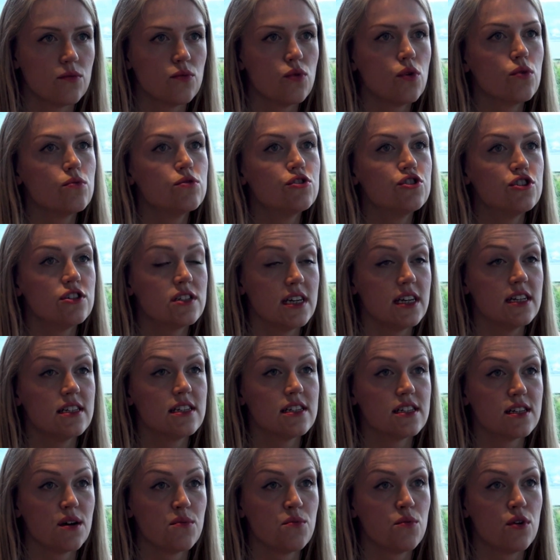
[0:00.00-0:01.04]
And what would you say
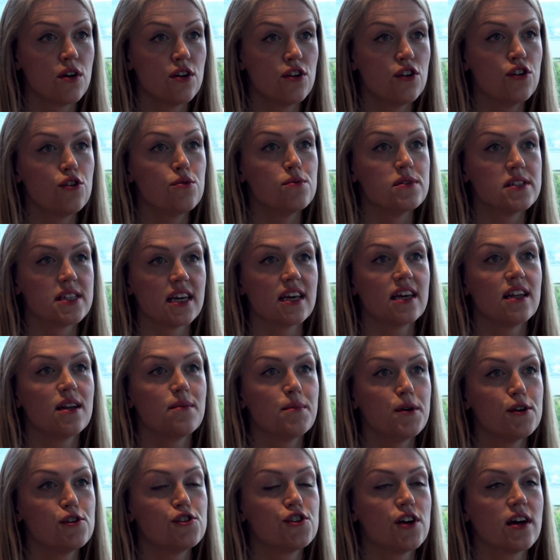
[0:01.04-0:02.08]
to someone who was
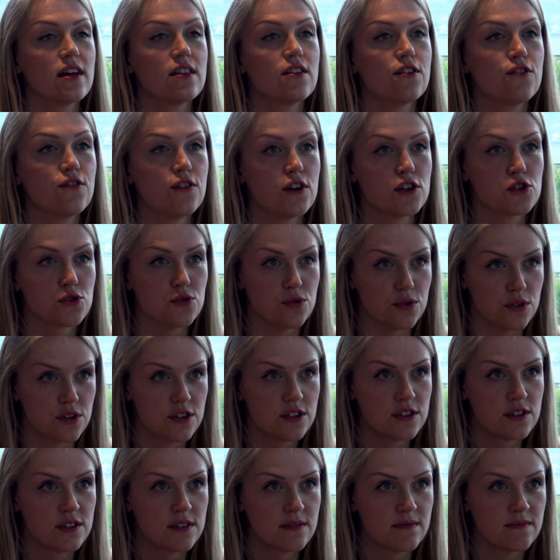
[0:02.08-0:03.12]
thinking about trying their first
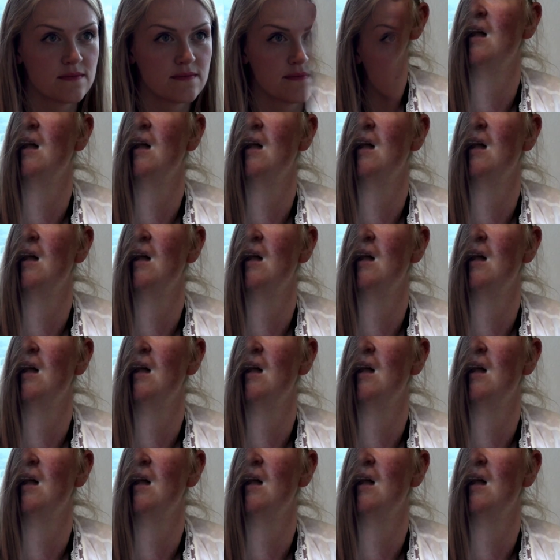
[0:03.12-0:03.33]
course?